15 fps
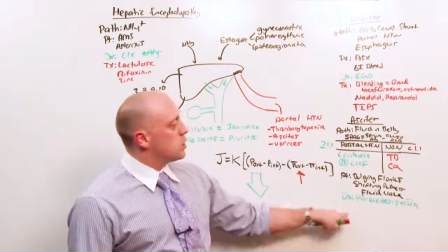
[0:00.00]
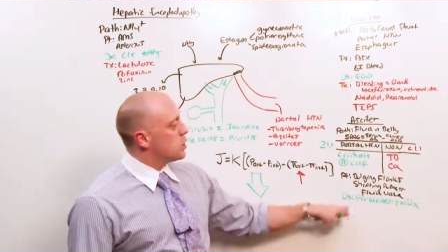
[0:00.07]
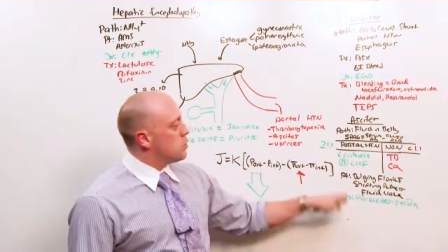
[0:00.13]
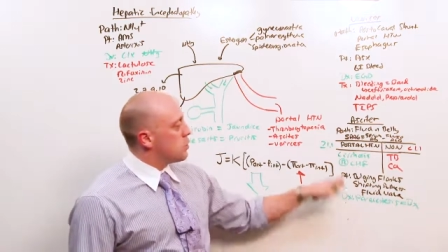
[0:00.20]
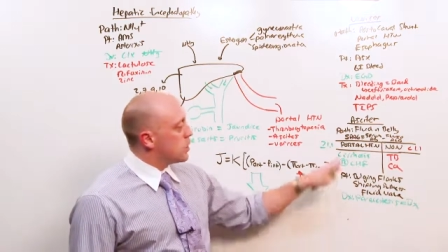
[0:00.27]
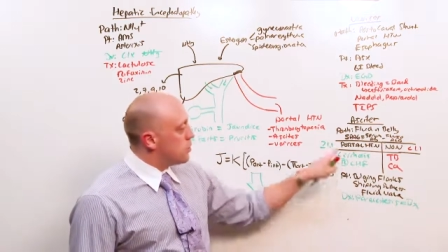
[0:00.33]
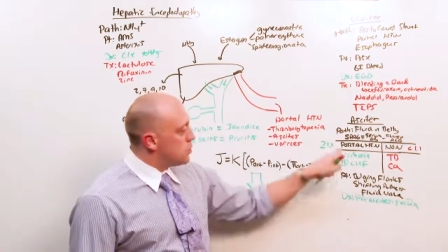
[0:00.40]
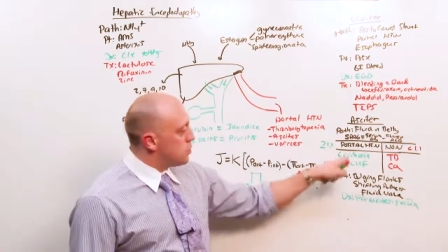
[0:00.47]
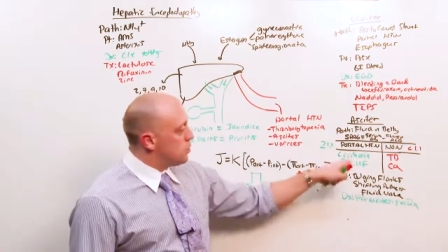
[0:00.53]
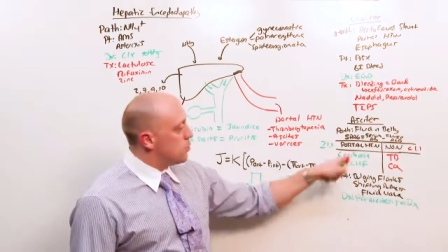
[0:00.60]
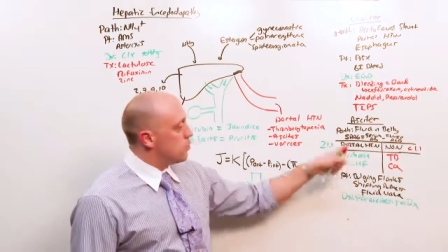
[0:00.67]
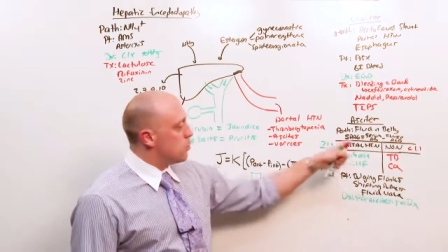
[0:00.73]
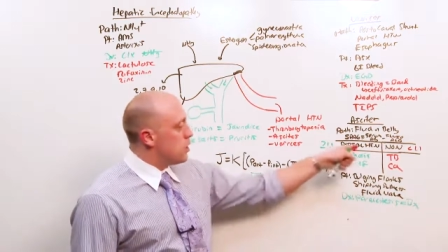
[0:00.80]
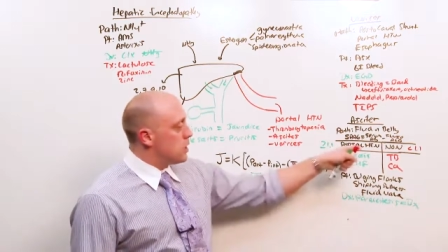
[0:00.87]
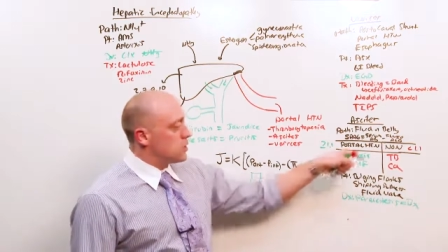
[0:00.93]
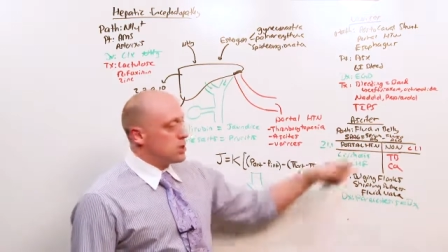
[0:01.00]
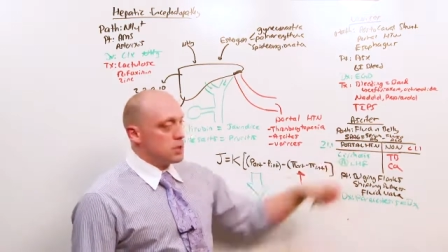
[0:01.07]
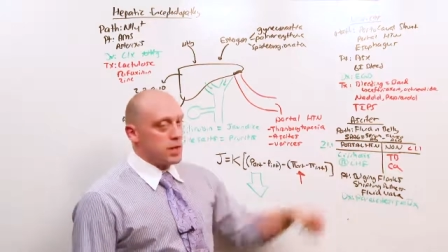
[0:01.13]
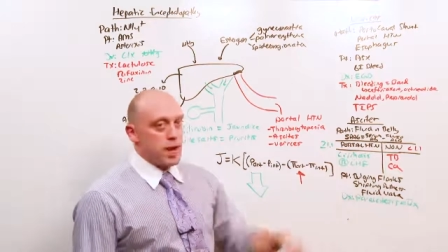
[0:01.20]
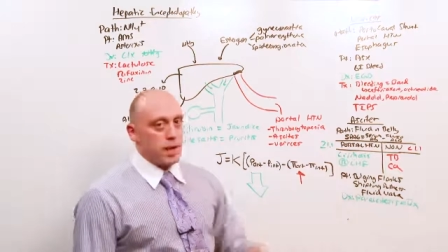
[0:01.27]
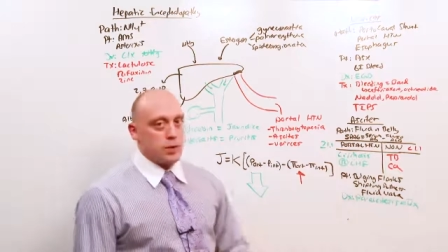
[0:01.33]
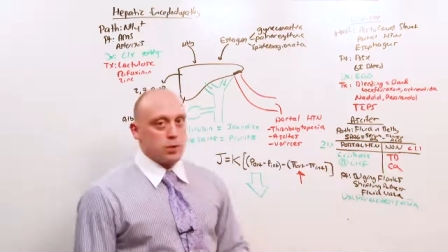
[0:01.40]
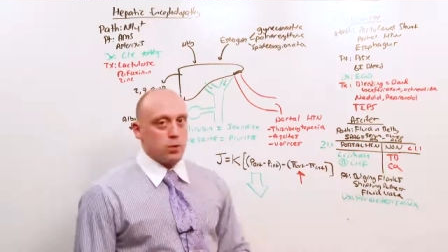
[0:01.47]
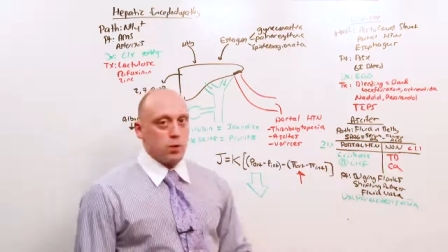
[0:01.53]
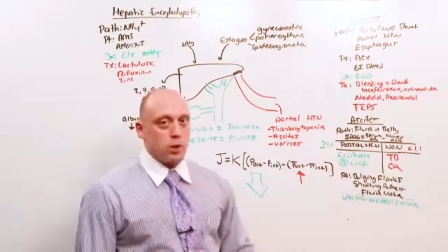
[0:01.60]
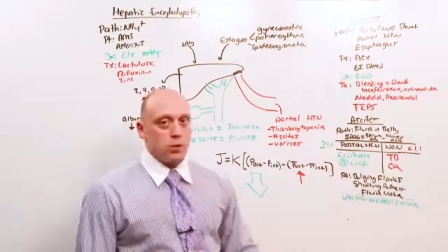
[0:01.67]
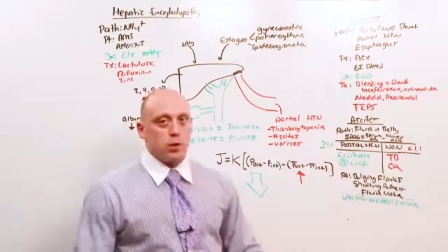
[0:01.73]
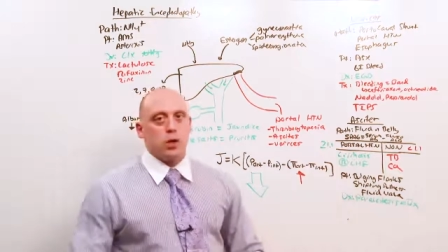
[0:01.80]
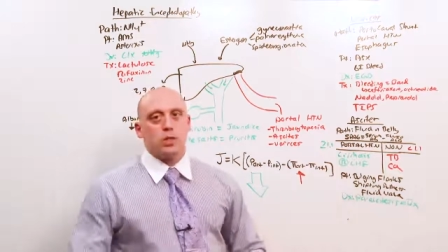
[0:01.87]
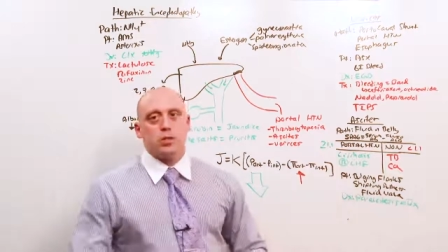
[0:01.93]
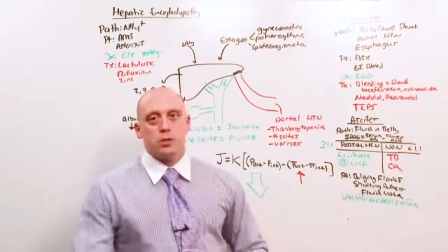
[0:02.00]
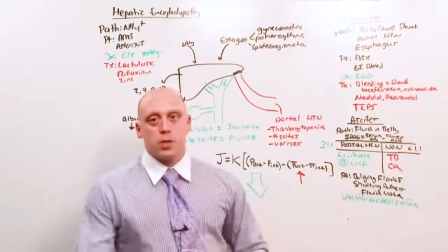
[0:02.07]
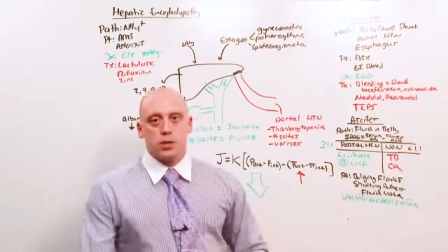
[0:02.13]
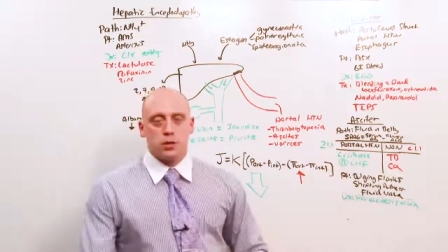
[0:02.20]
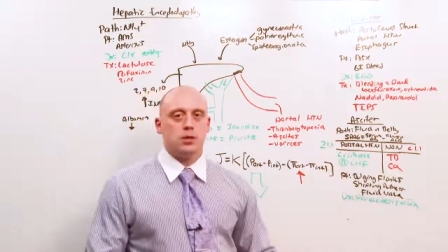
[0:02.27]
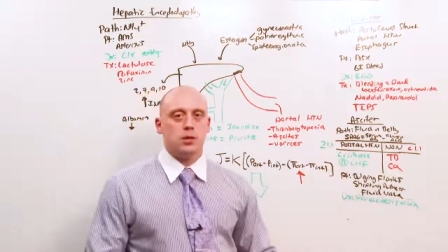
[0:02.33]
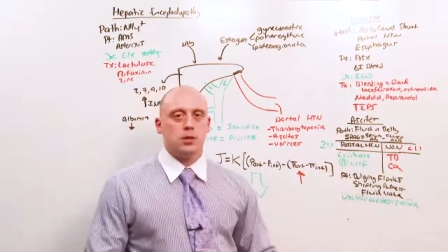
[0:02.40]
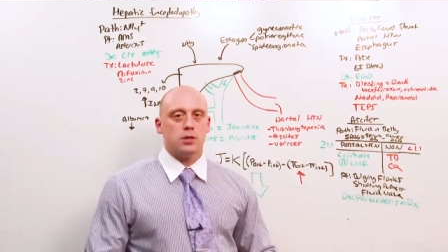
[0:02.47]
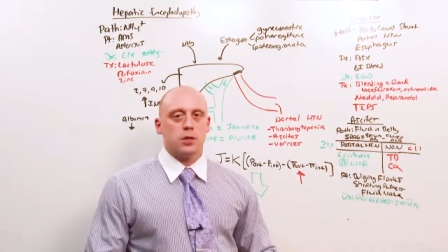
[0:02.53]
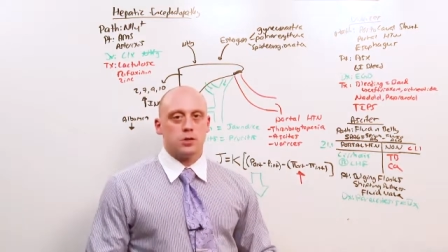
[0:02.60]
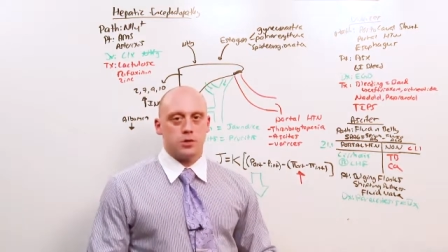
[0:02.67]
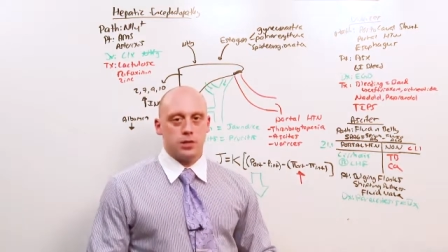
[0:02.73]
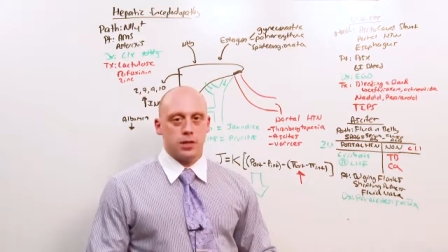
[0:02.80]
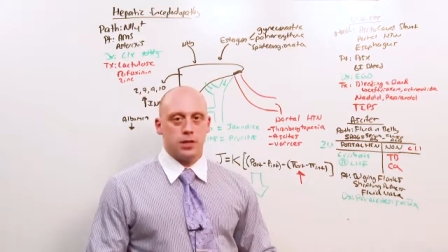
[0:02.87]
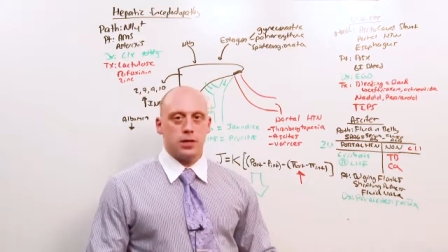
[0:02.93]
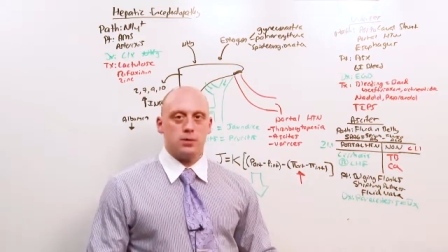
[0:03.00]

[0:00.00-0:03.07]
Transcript: so you can do the SAG score, but also get culture data,